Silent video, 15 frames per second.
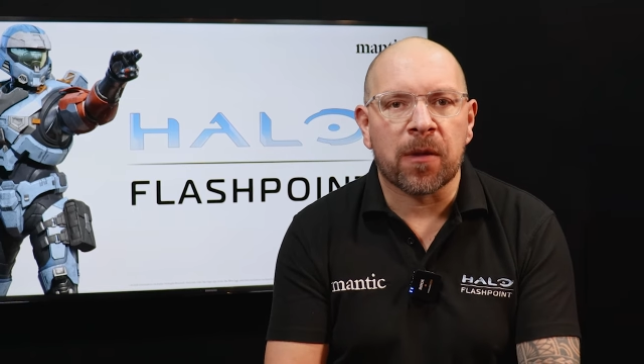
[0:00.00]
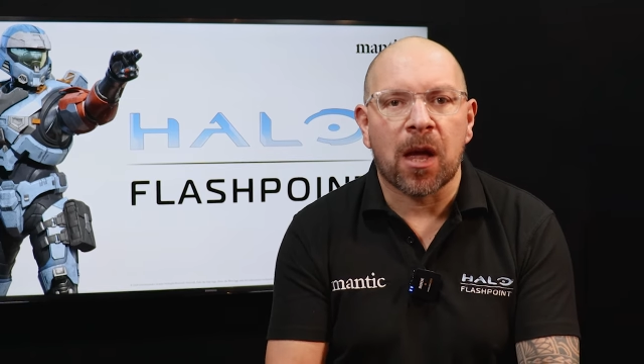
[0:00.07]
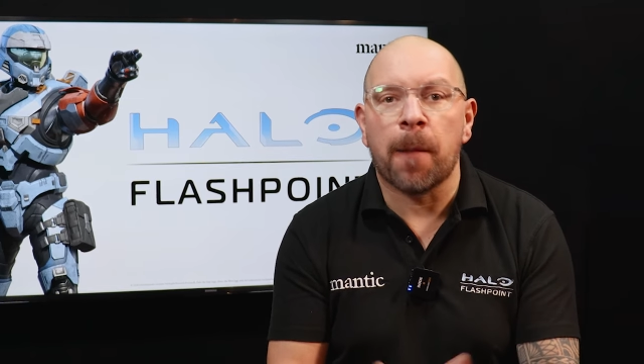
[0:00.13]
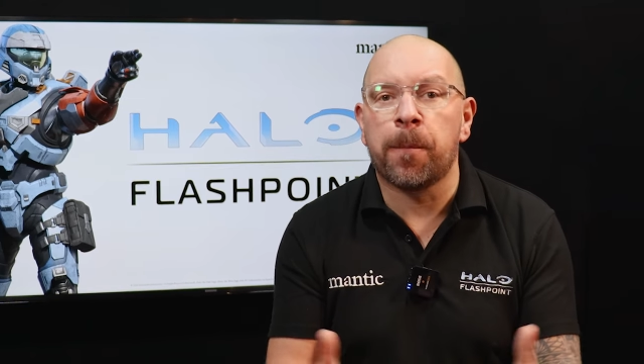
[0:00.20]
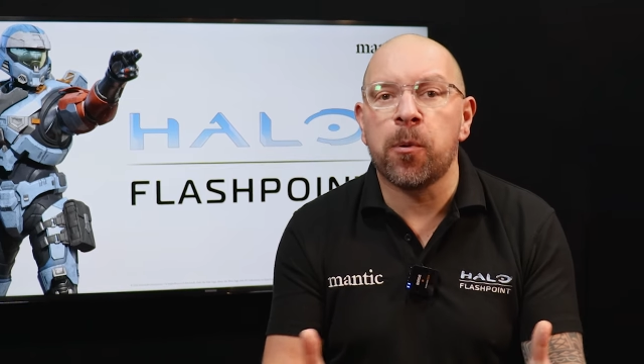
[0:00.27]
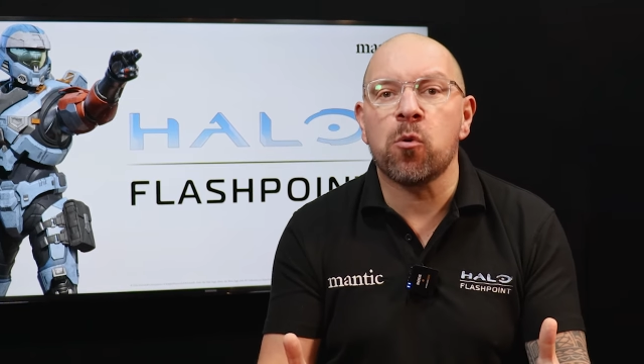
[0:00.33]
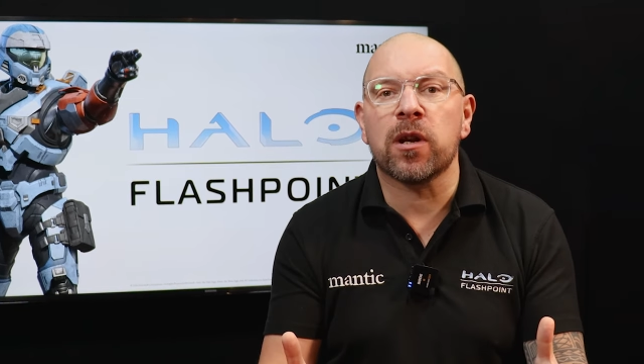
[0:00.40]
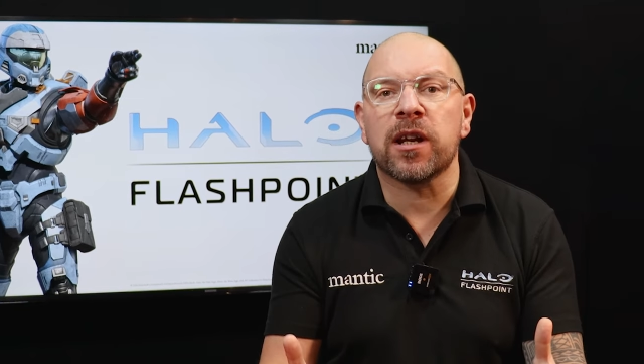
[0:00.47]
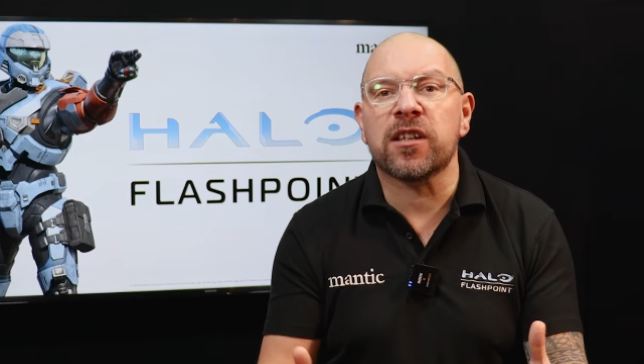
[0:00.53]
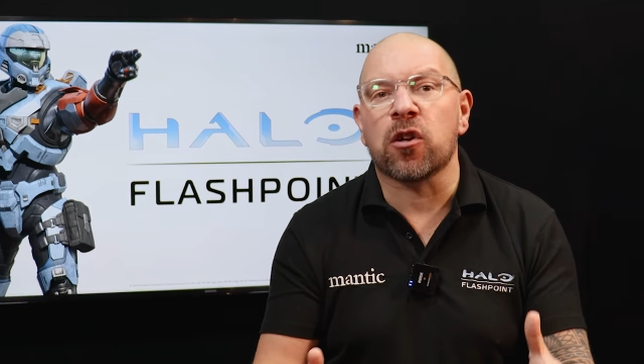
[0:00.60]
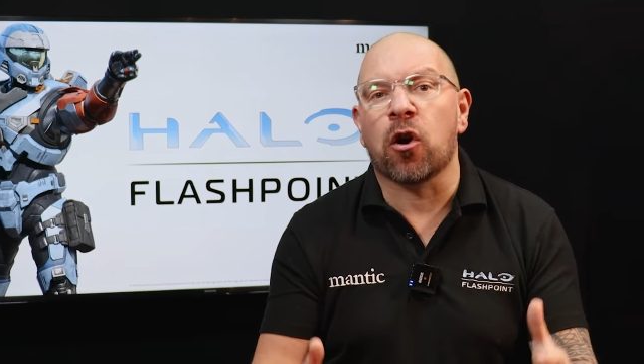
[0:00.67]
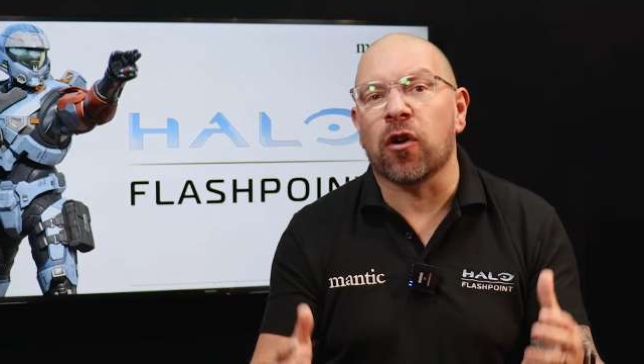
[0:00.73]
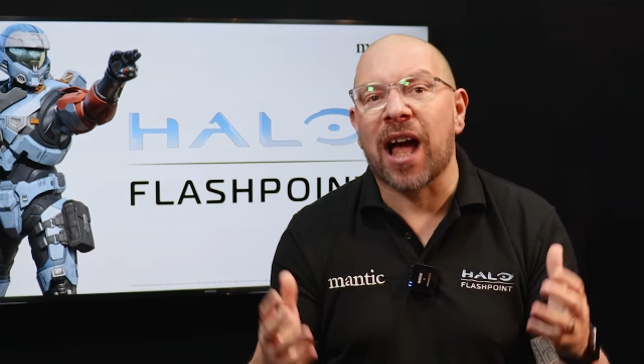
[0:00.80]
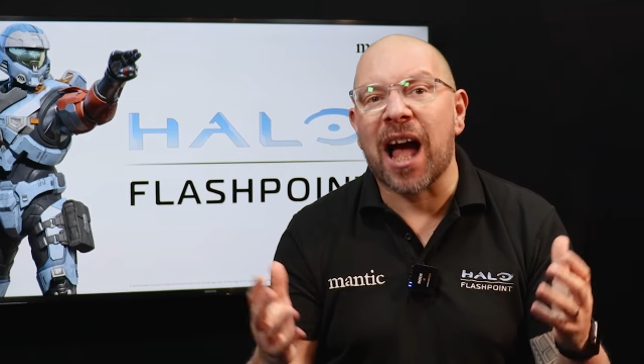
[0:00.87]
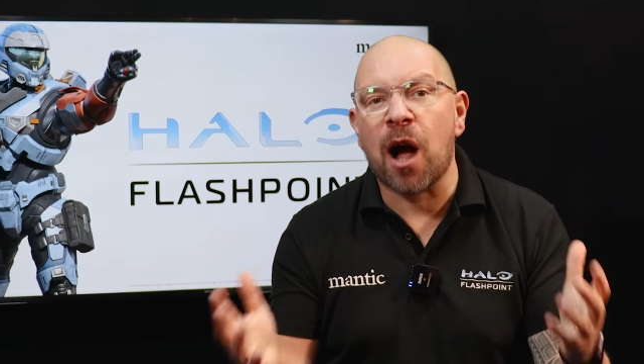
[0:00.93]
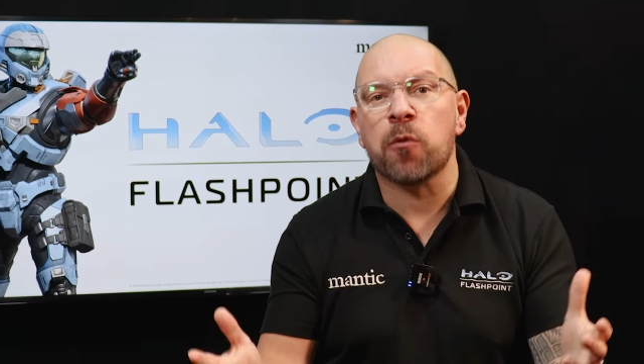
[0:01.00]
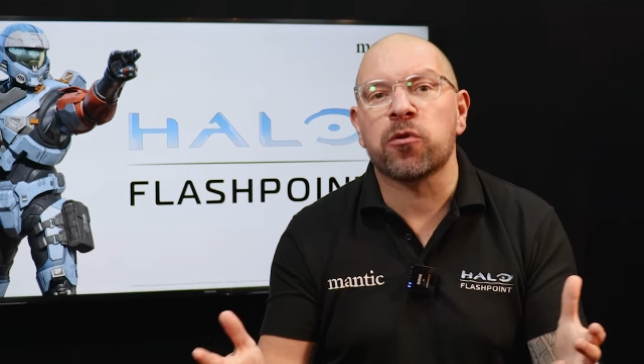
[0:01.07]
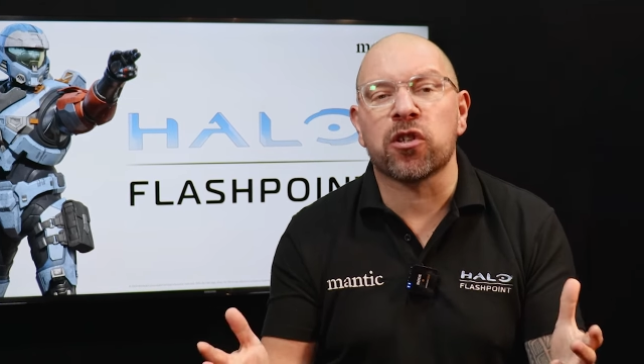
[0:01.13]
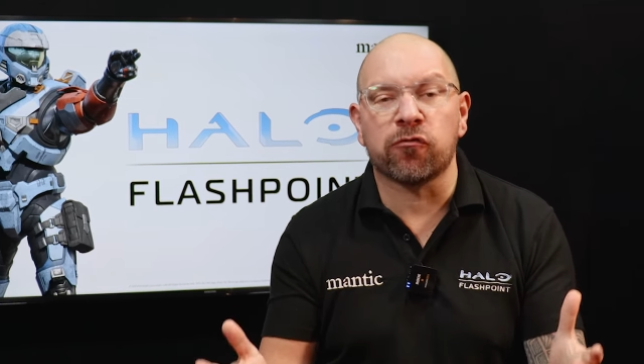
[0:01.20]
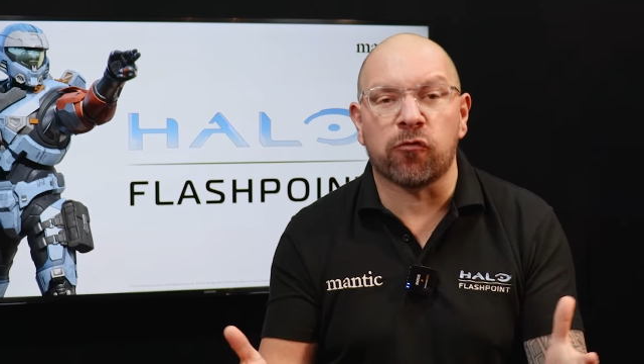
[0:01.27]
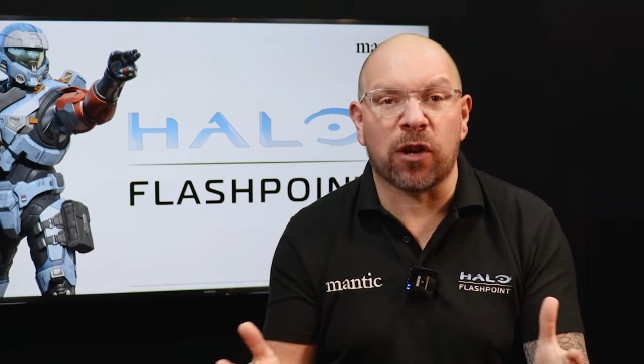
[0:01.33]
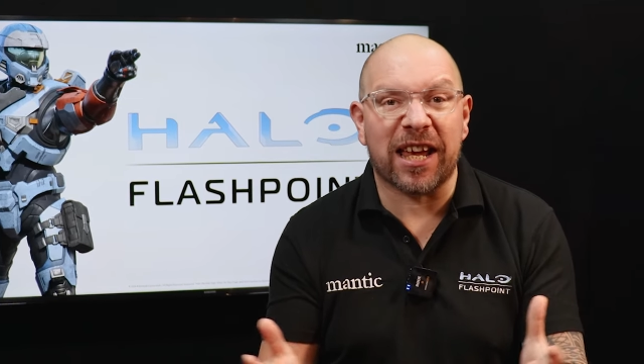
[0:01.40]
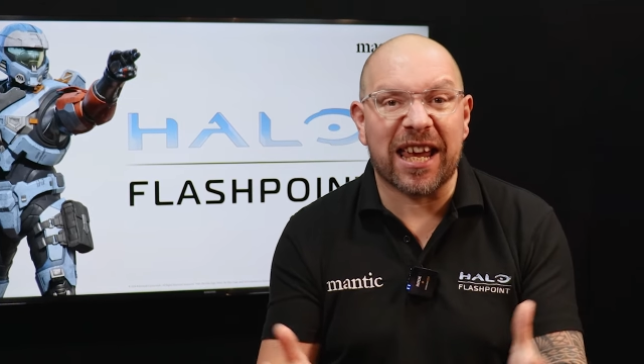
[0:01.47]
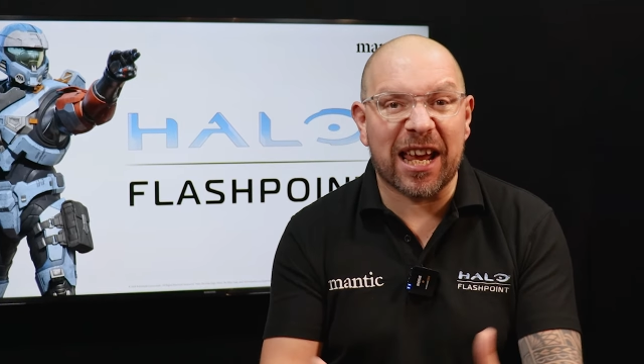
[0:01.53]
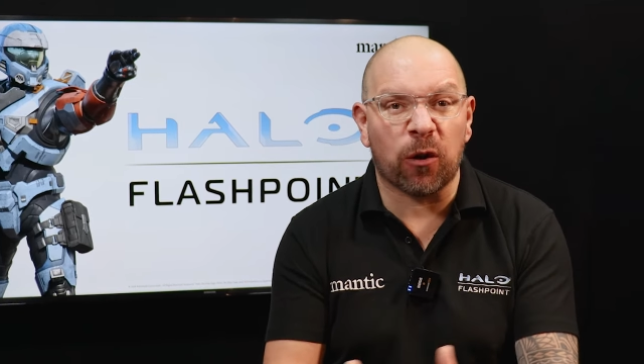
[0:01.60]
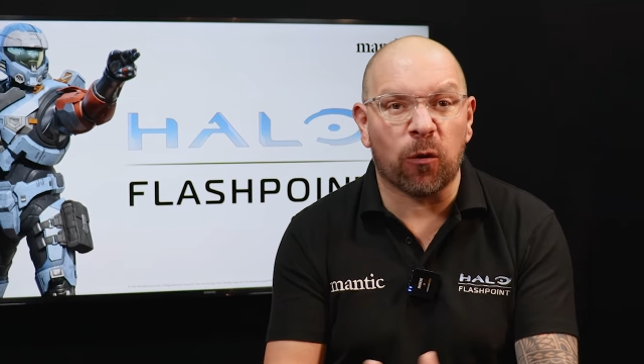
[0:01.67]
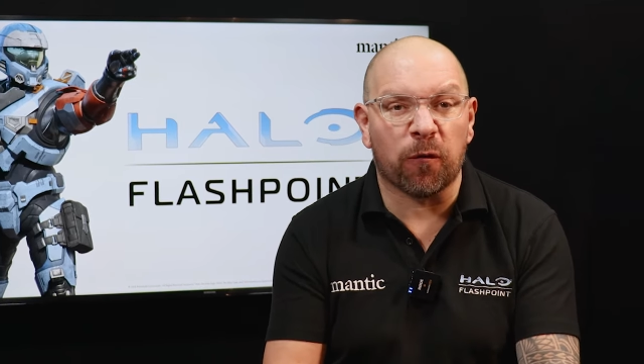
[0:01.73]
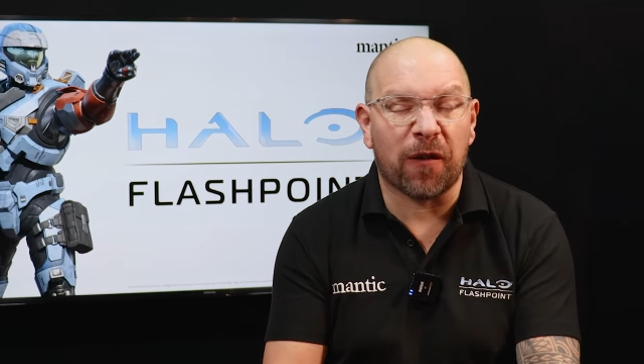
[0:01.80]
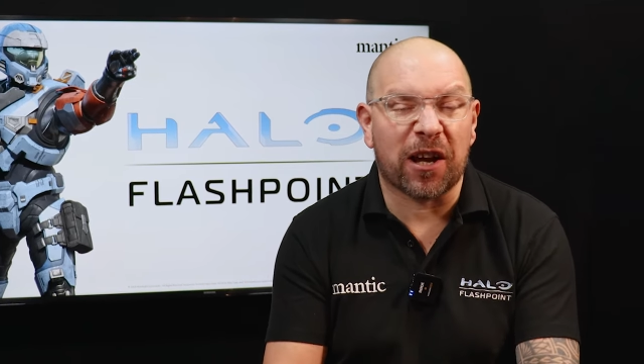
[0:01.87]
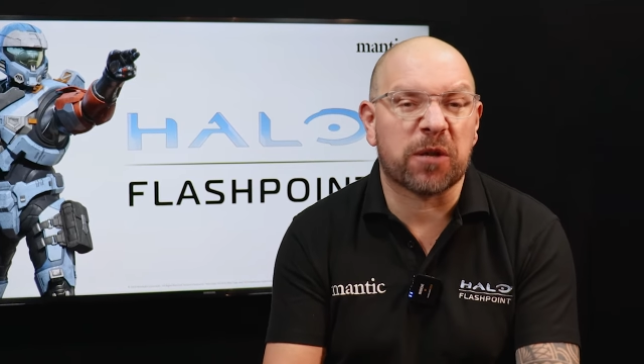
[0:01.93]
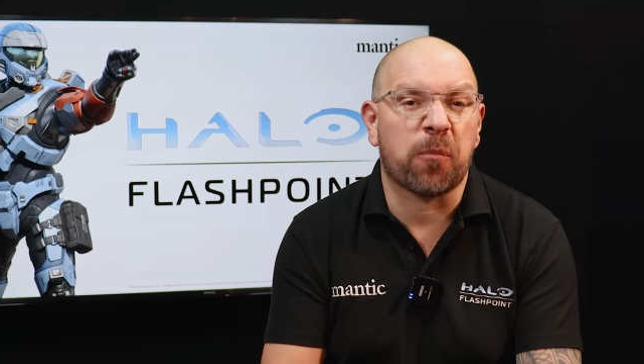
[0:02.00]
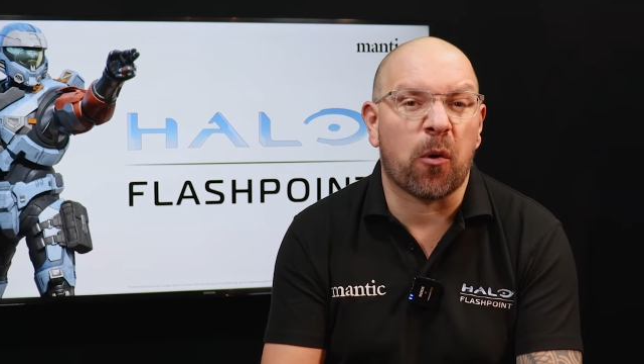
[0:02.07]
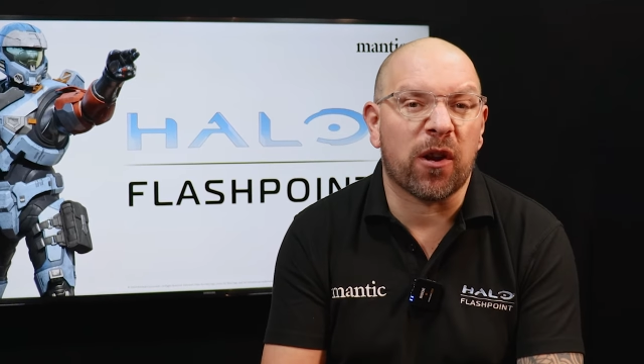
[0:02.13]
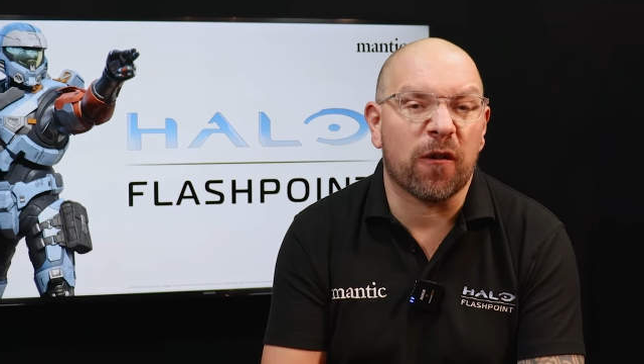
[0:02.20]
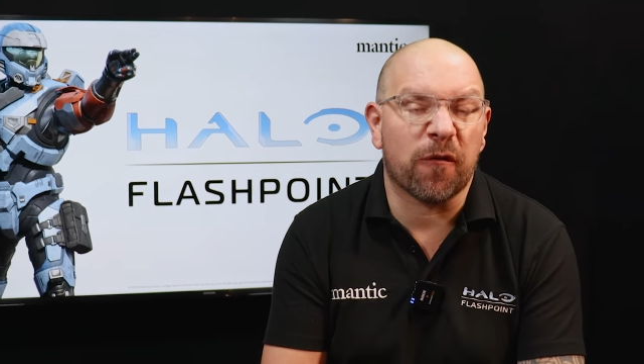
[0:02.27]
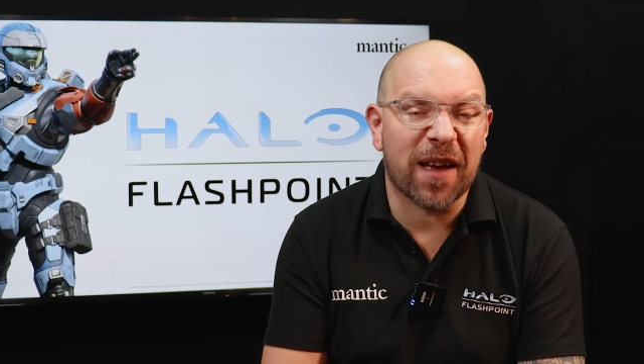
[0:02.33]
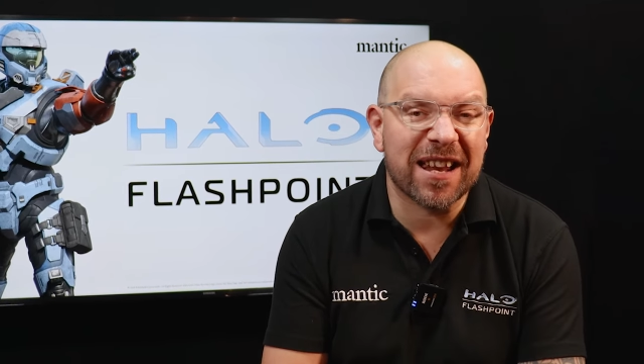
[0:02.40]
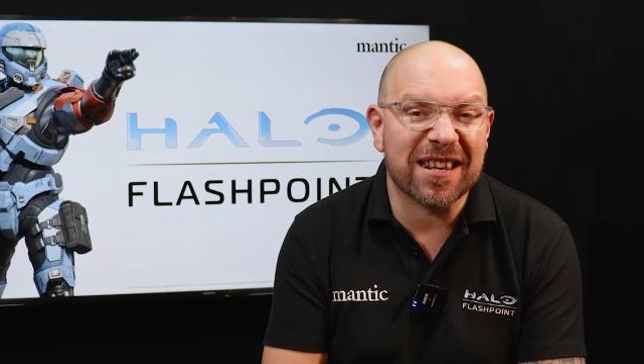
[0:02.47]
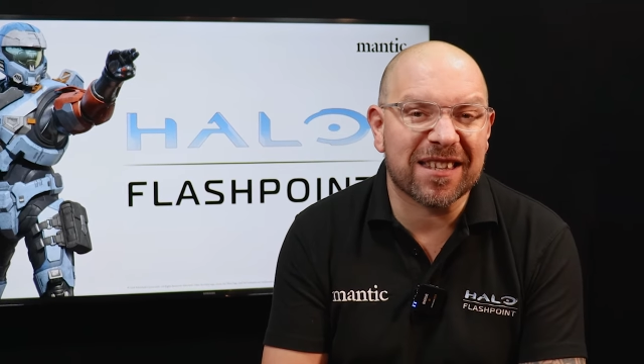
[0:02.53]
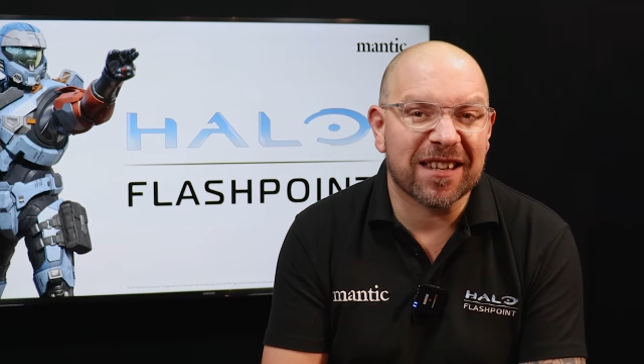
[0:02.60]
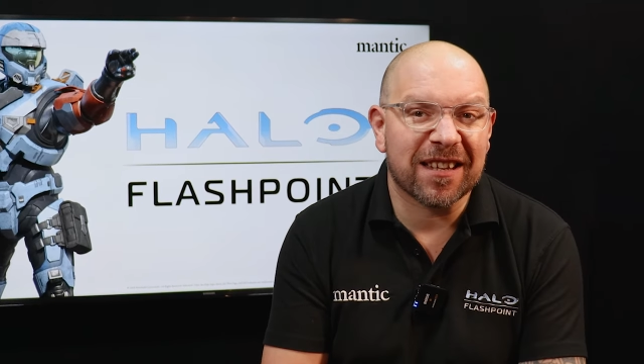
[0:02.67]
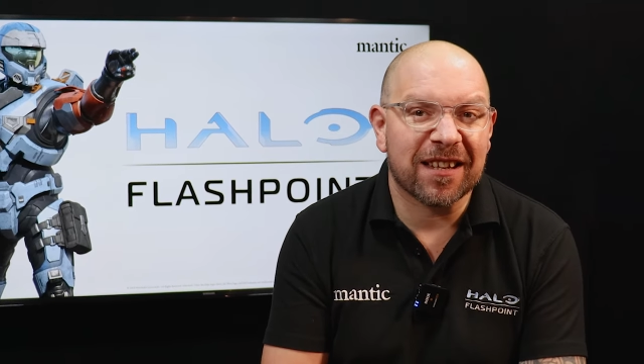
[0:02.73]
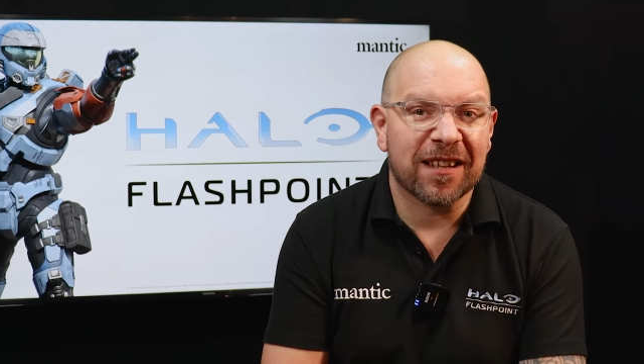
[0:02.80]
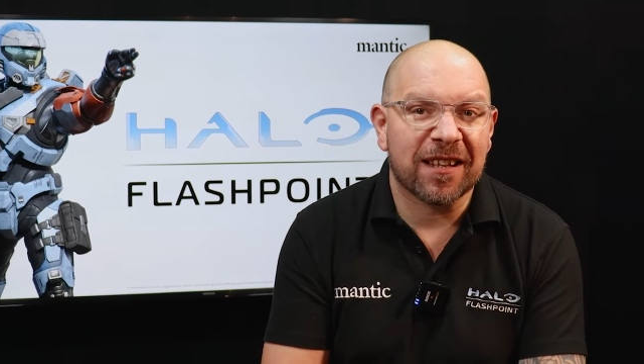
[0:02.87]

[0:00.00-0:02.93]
a booklet on how to run a Halo Flashpoint event,